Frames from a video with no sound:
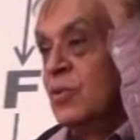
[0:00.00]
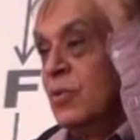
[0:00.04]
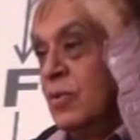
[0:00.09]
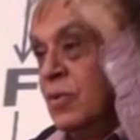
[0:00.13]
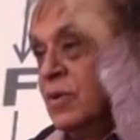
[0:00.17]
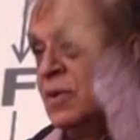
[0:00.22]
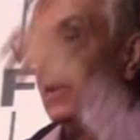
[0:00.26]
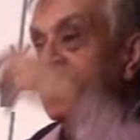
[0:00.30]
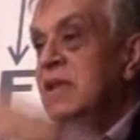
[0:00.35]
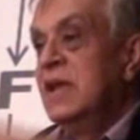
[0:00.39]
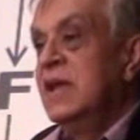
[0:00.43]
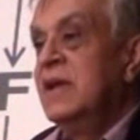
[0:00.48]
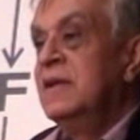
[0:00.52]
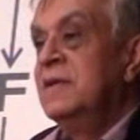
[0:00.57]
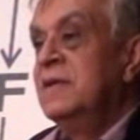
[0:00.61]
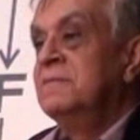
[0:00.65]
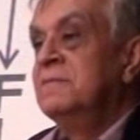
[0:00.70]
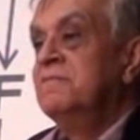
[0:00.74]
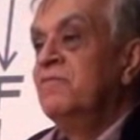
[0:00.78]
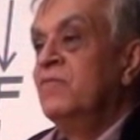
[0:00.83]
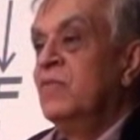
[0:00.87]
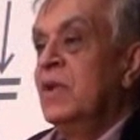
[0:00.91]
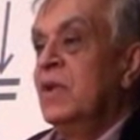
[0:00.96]
this whole thing.
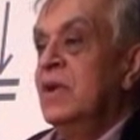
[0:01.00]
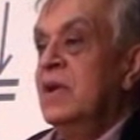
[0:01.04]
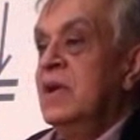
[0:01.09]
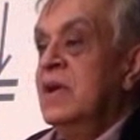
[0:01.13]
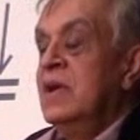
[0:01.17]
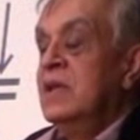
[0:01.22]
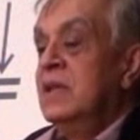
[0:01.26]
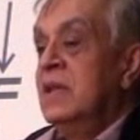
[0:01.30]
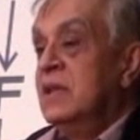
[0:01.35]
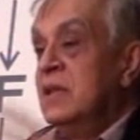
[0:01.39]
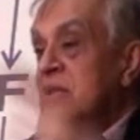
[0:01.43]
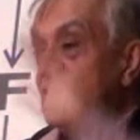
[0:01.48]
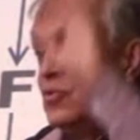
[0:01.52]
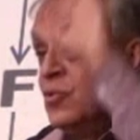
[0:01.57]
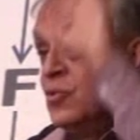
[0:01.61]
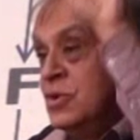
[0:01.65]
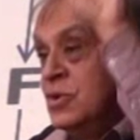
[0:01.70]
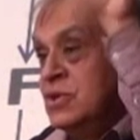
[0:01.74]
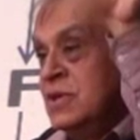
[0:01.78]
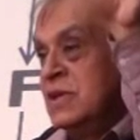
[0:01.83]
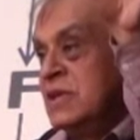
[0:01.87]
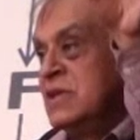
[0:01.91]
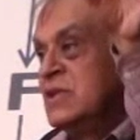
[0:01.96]
That there's
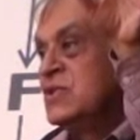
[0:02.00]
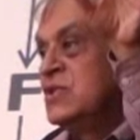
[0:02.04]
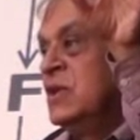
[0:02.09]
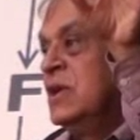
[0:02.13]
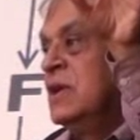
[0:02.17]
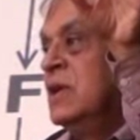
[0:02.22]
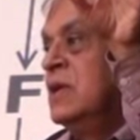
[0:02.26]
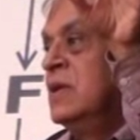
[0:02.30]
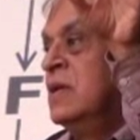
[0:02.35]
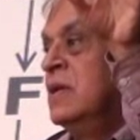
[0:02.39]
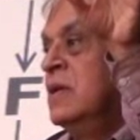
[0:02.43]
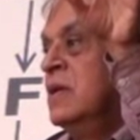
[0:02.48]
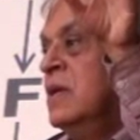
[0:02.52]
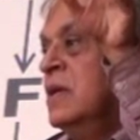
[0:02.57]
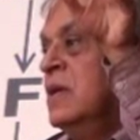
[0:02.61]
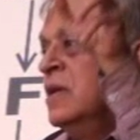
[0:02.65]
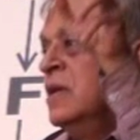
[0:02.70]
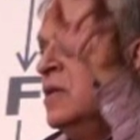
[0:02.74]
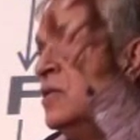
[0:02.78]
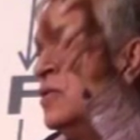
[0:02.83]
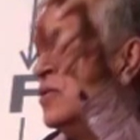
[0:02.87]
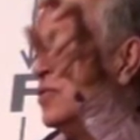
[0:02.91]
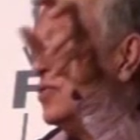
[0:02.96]
original sin,
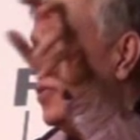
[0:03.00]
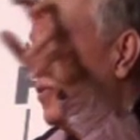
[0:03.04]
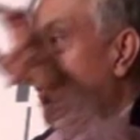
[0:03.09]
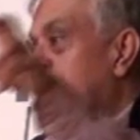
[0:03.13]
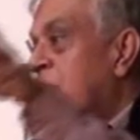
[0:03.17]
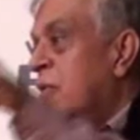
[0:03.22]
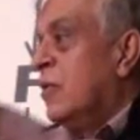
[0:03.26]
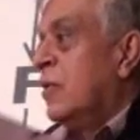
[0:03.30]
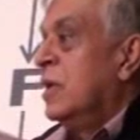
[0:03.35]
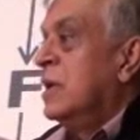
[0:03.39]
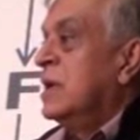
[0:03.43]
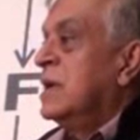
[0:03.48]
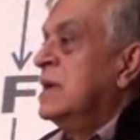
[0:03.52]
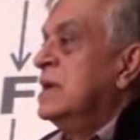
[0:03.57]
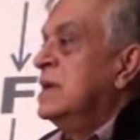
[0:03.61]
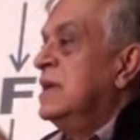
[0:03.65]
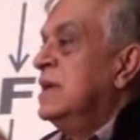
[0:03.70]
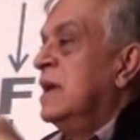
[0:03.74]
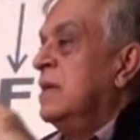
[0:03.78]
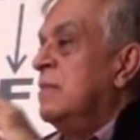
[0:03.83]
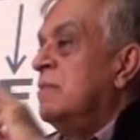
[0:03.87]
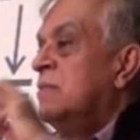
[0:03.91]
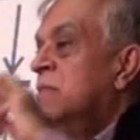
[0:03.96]
so we're all
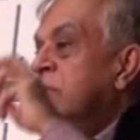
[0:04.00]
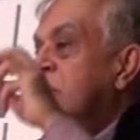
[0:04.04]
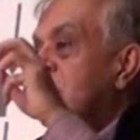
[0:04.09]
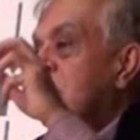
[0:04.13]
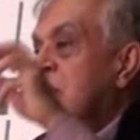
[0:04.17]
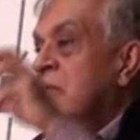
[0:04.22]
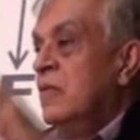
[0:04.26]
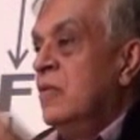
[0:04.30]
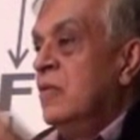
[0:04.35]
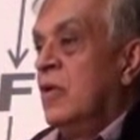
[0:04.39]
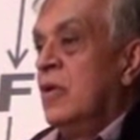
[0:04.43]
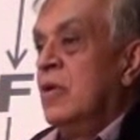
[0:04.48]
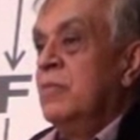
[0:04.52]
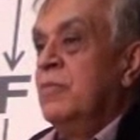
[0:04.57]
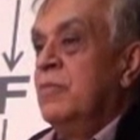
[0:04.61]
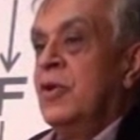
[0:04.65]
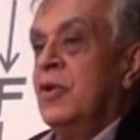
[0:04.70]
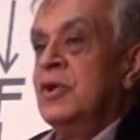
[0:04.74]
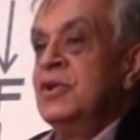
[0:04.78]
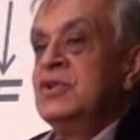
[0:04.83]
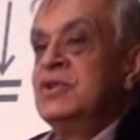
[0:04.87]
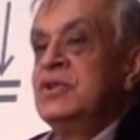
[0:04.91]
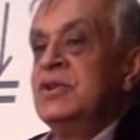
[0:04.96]
condemned, we're all
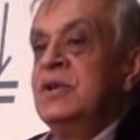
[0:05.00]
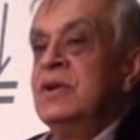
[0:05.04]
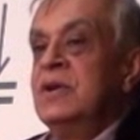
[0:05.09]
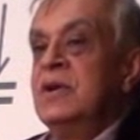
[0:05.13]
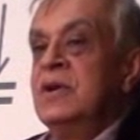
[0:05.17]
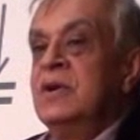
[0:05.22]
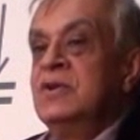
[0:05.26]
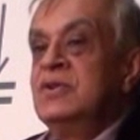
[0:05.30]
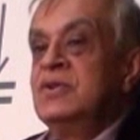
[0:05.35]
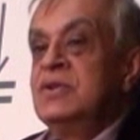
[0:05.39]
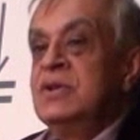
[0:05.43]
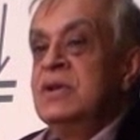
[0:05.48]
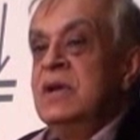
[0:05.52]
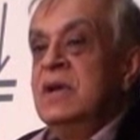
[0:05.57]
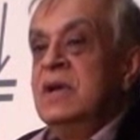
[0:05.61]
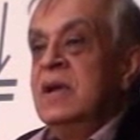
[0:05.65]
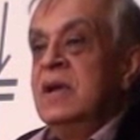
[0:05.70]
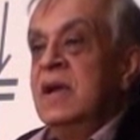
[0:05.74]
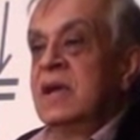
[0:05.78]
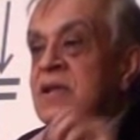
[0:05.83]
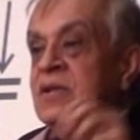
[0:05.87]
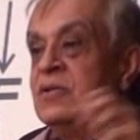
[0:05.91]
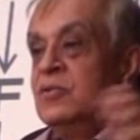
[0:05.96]
born sinners,
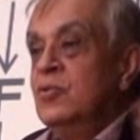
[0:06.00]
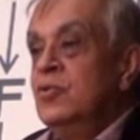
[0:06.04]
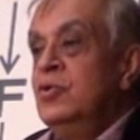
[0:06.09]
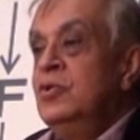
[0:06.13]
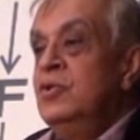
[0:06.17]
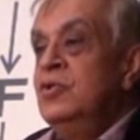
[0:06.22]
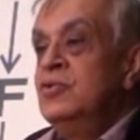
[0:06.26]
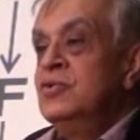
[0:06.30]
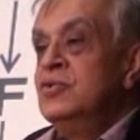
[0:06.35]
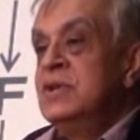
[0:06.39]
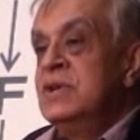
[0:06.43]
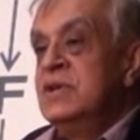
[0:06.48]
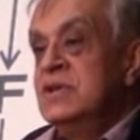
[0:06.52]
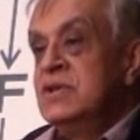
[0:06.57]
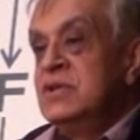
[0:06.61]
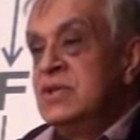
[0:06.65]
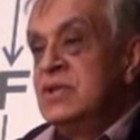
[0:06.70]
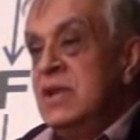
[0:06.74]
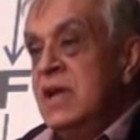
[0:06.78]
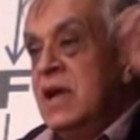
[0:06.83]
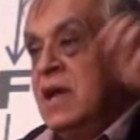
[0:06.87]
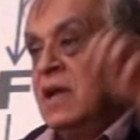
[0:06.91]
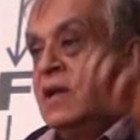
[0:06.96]
and the good news
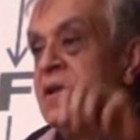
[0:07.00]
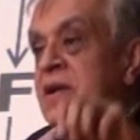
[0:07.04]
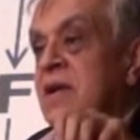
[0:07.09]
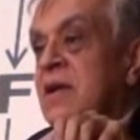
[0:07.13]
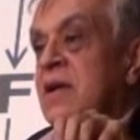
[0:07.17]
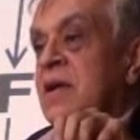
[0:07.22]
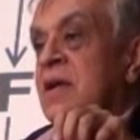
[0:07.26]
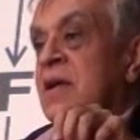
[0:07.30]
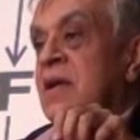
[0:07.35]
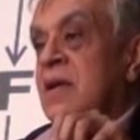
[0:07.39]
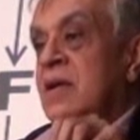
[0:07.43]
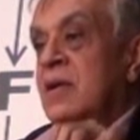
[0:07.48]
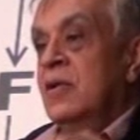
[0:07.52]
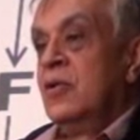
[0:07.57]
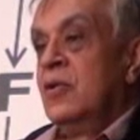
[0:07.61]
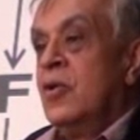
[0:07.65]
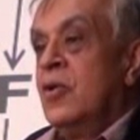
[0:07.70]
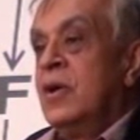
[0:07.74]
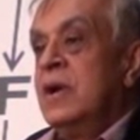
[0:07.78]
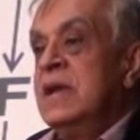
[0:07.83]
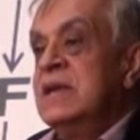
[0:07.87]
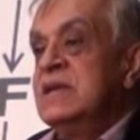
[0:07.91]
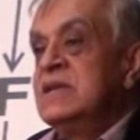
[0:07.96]
is that the
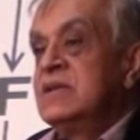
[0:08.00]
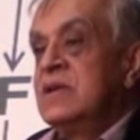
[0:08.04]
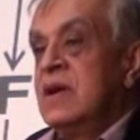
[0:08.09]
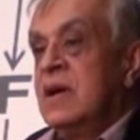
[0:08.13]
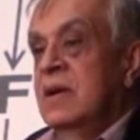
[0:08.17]
Lord has